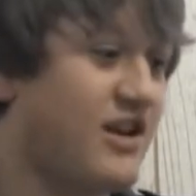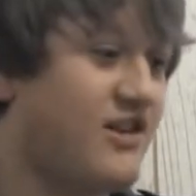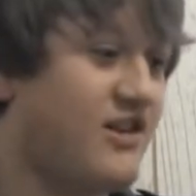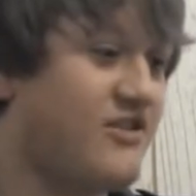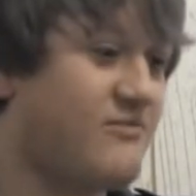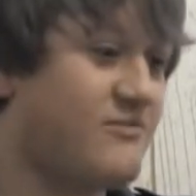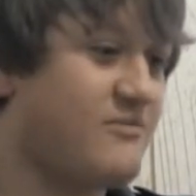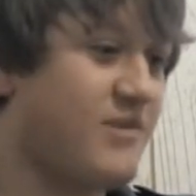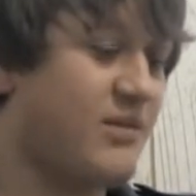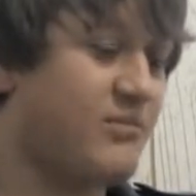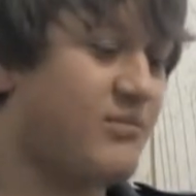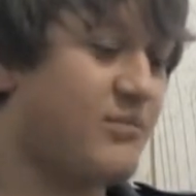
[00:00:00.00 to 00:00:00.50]
I
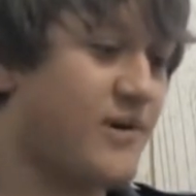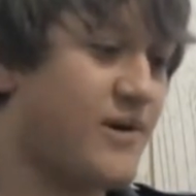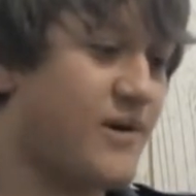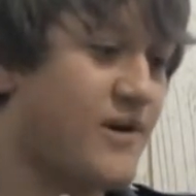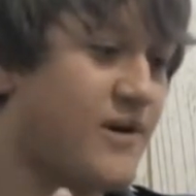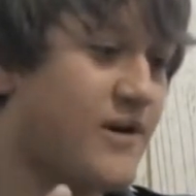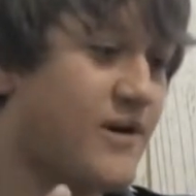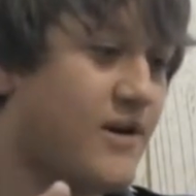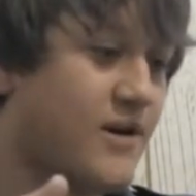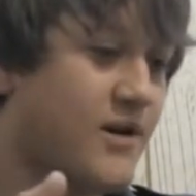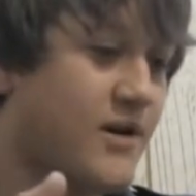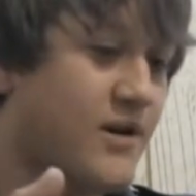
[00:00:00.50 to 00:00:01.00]

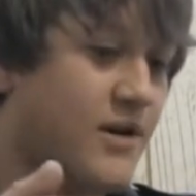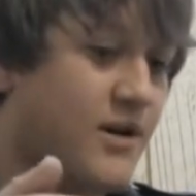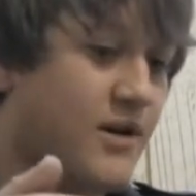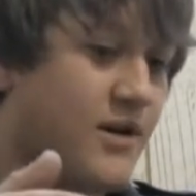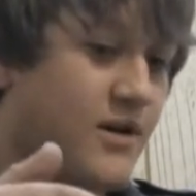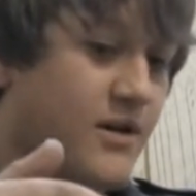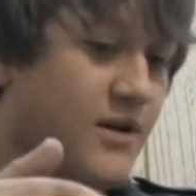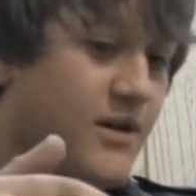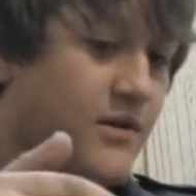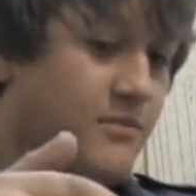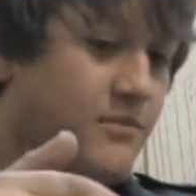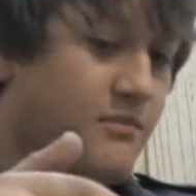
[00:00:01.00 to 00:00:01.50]
remember
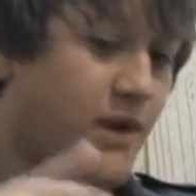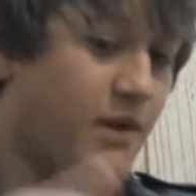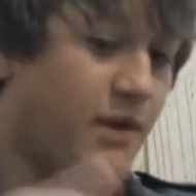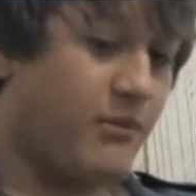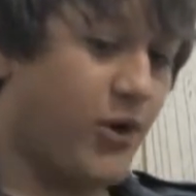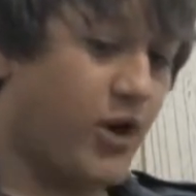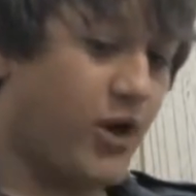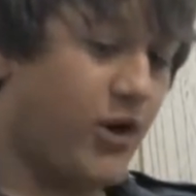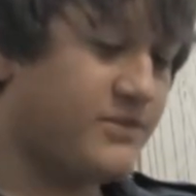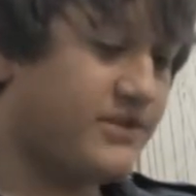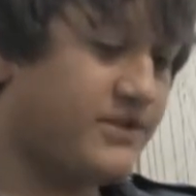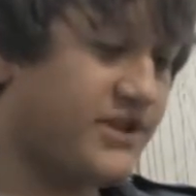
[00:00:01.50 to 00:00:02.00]
my
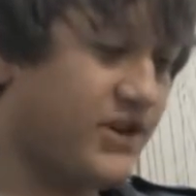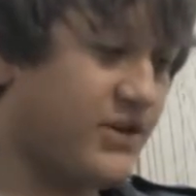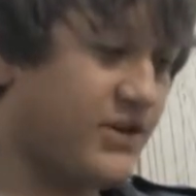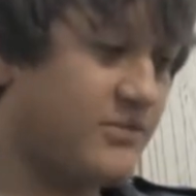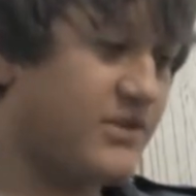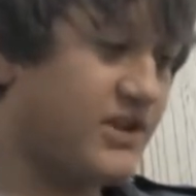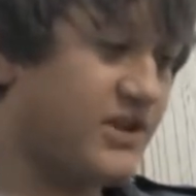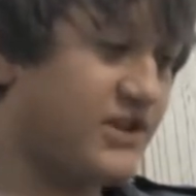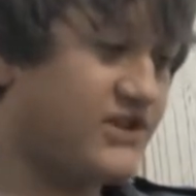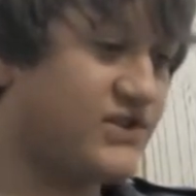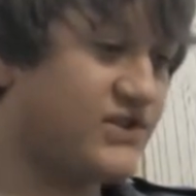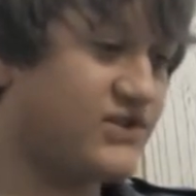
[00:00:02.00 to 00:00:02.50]
mom telling
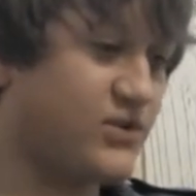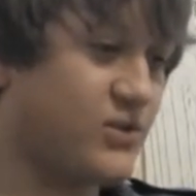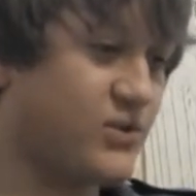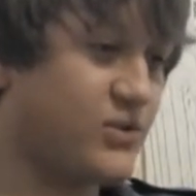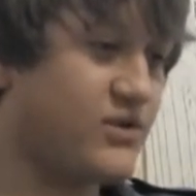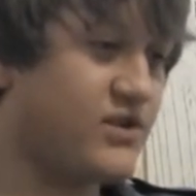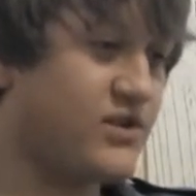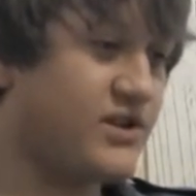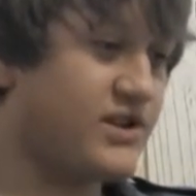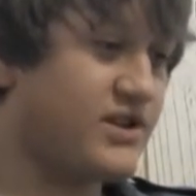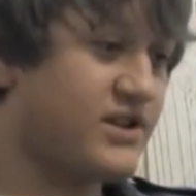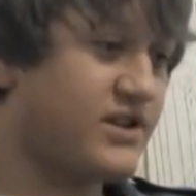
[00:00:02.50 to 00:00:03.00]
me a
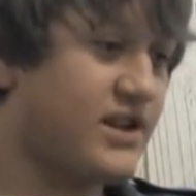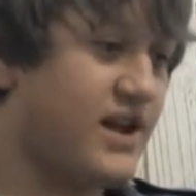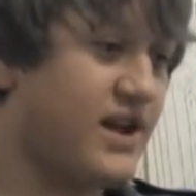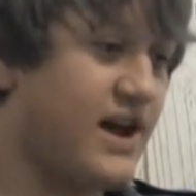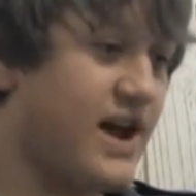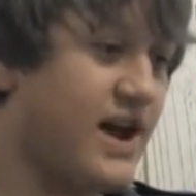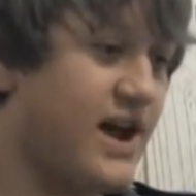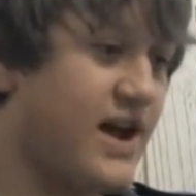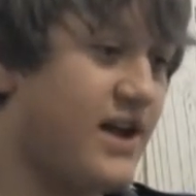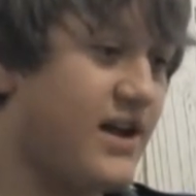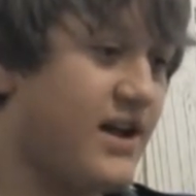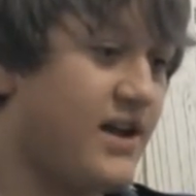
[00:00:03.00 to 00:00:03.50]
story
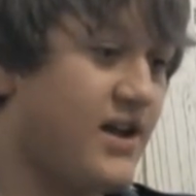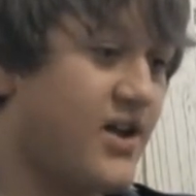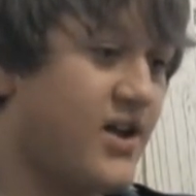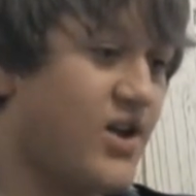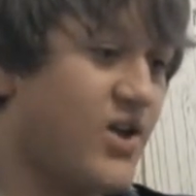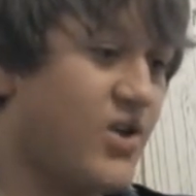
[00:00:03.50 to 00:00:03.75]
that